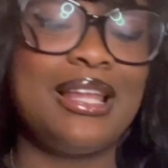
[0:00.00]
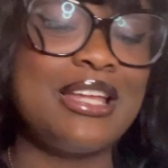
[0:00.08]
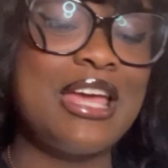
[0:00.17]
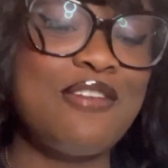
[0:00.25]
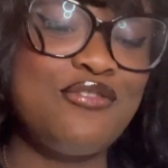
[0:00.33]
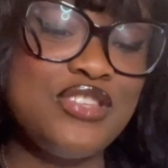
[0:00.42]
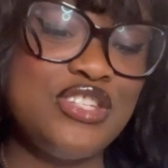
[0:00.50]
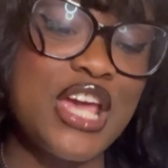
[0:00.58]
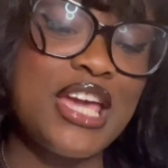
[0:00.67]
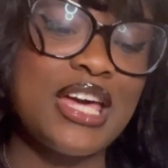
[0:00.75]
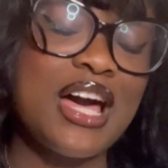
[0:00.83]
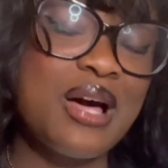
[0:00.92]
If
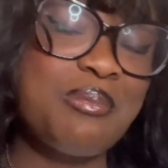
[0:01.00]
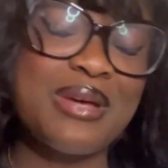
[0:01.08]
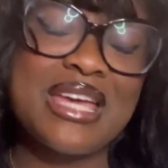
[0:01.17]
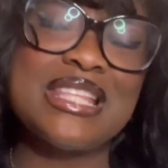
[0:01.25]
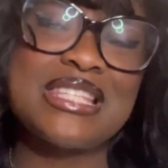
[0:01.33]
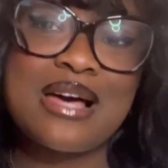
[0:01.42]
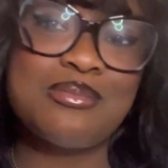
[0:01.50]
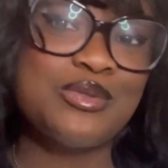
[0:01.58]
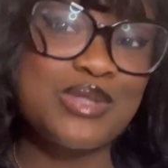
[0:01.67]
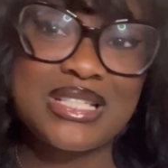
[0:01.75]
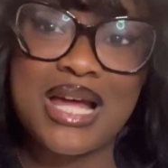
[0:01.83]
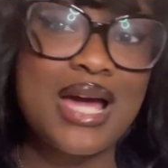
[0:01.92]
Jacob and Tama
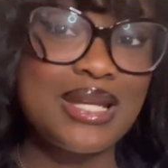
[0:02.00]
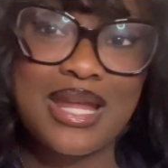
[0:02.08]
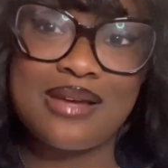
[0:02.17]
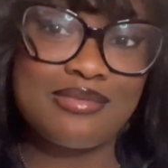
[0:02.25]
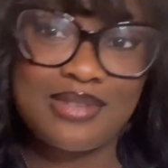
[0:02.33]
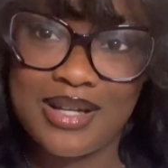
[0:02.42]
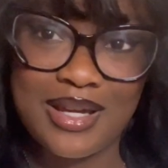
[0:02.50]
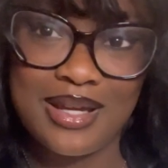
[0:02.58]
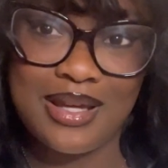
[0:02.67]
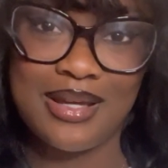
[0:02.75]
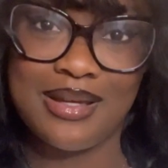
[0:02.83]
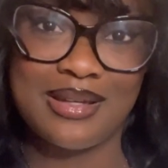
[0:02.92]
was not in that
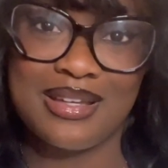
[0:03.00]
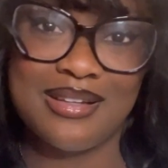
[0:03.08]
ring,